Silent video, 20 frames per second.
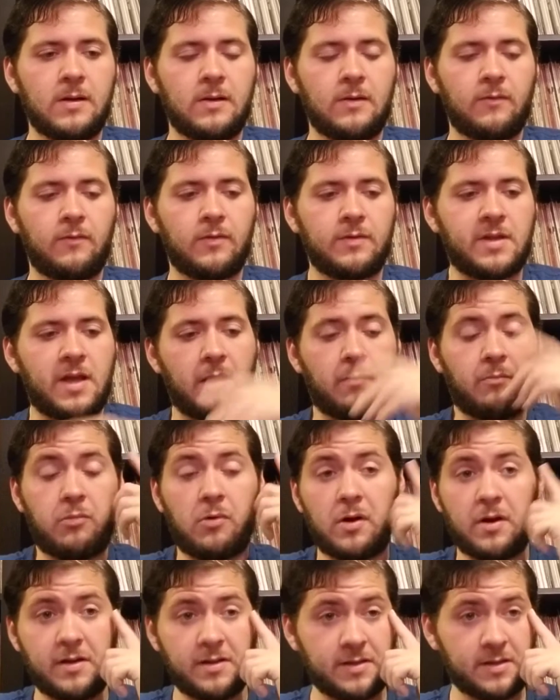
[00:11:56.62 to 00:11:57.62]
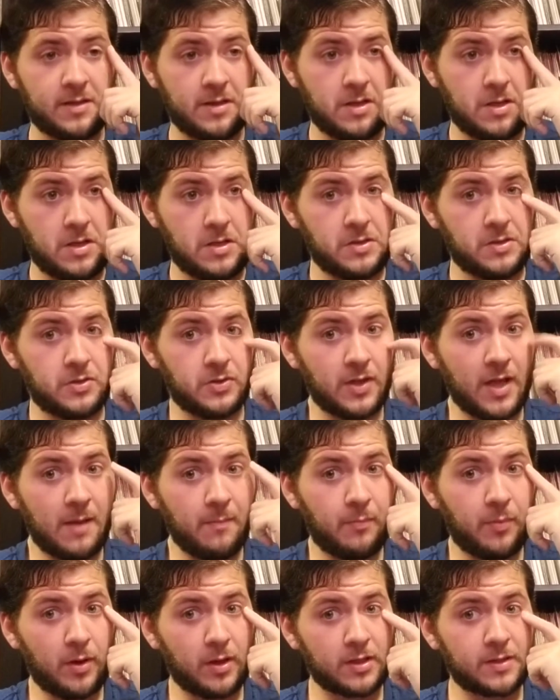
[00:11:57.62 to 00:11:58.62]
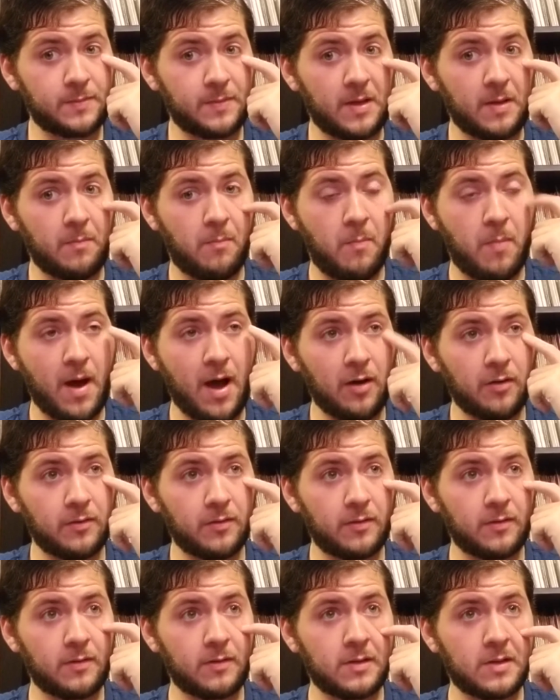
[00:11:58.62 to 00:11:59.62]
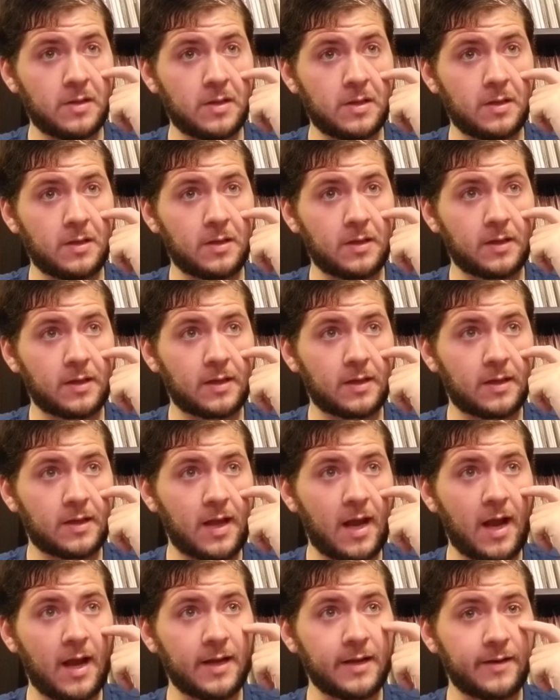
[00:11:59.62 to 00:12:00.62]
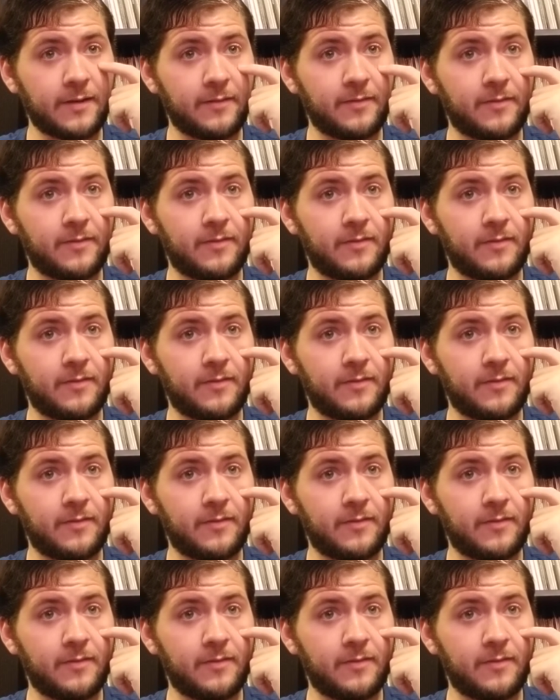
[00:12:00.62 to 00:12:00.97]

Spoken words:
for that price. So that bugs me about kind of